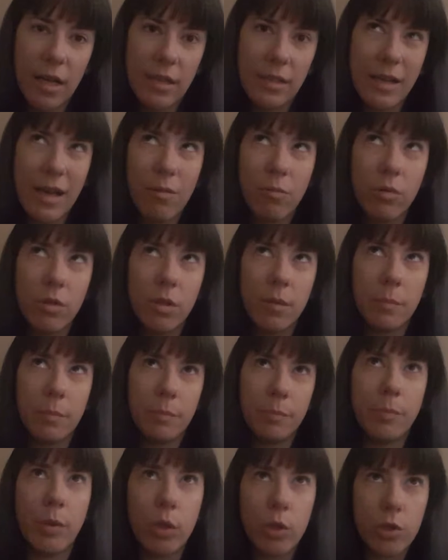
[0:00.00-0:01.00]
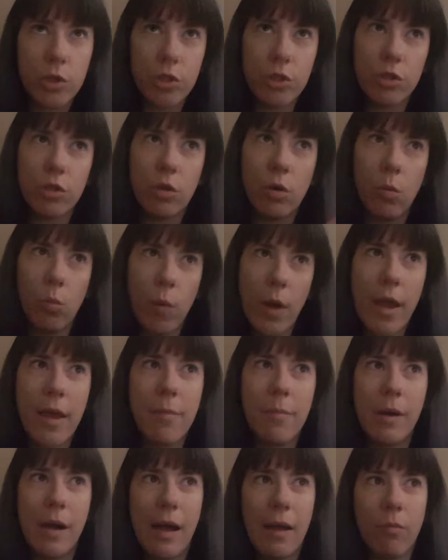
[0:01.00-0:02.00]
not really pushed away,
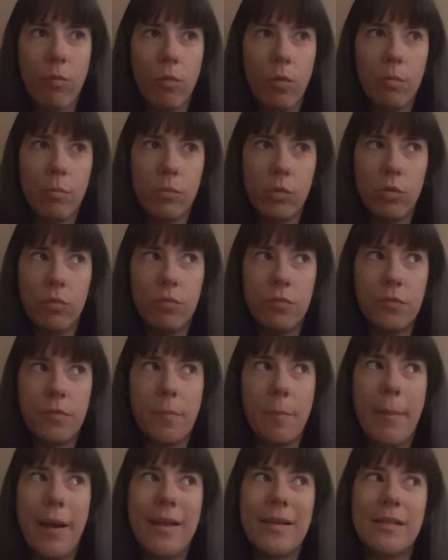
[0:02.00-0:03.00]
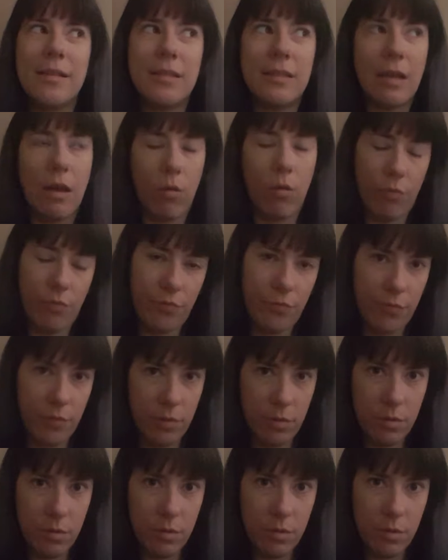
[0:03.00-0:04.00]
but I removed myself
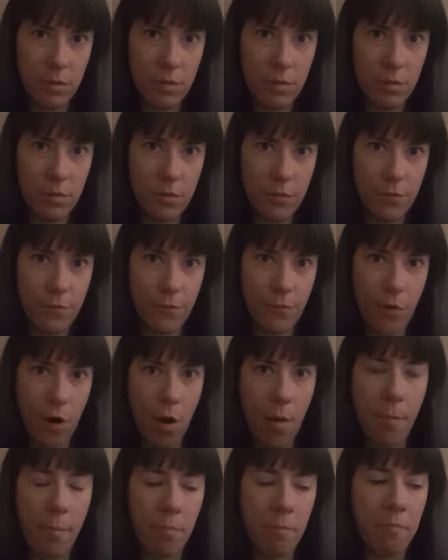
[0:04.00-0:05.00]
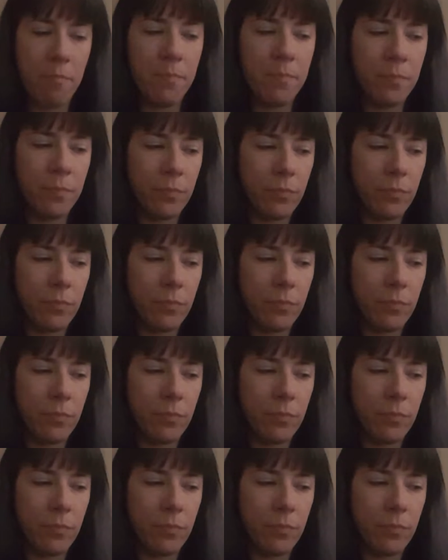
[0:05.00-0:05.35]
from